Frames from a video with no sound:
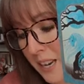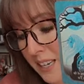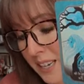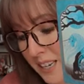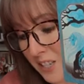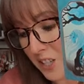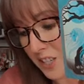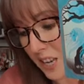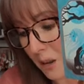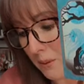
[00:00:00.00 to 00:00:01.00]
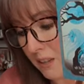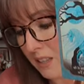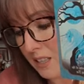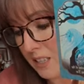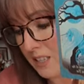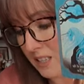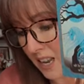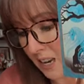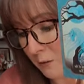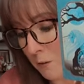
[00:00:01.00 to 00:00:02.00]
May each step this
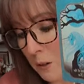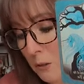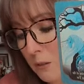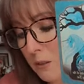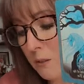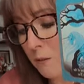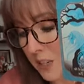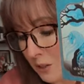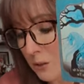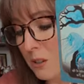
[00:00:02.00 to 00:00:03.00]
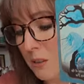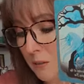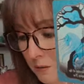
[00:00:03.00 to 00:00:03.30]
day feel, feel